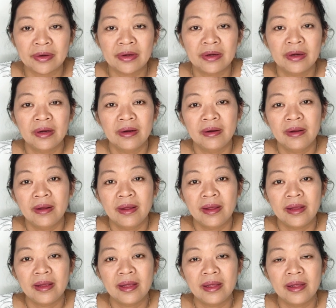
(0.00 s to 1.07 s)

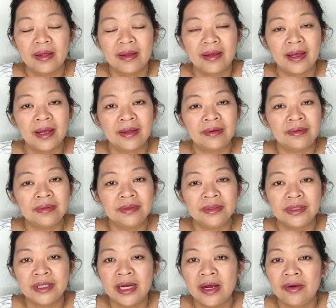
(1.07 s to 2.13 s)

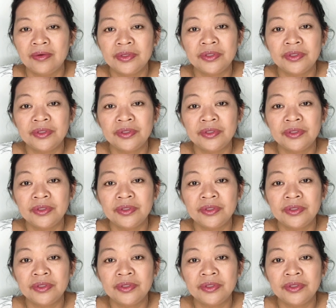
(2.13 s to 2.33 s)
And you know,